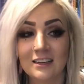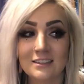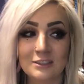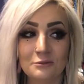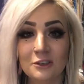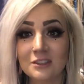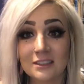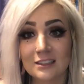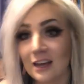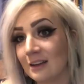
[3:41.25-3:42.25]
So most of
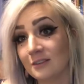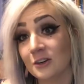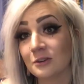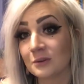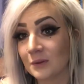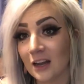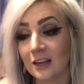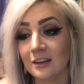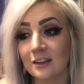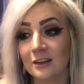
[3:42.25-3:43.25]
the time I don't reply
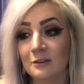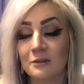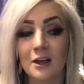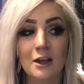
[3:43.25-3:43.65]
to them.